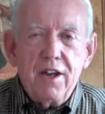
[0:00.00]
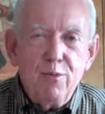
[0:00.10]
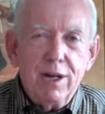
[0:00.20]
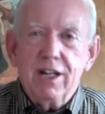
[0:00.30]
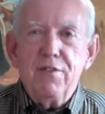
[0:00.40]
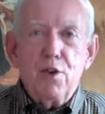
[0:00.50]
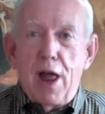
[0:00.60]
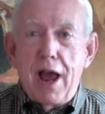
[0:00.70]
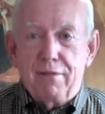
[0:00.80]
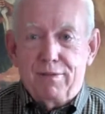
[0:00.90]
you want to live your
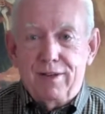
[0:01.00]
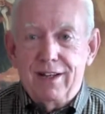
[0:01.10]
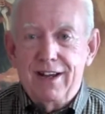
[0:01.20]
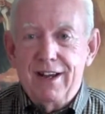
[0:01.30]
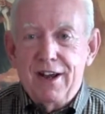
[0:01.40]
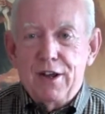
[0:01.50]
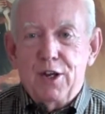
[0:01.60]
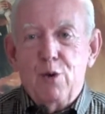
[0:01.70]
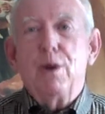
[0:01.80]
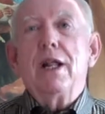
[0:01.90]
life?
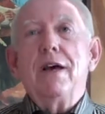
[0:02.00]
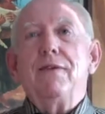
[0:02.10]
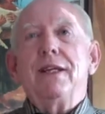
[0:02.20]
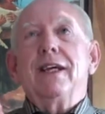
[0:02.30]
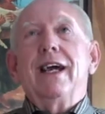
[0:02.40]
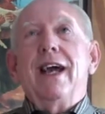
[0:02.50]
Do you want to live it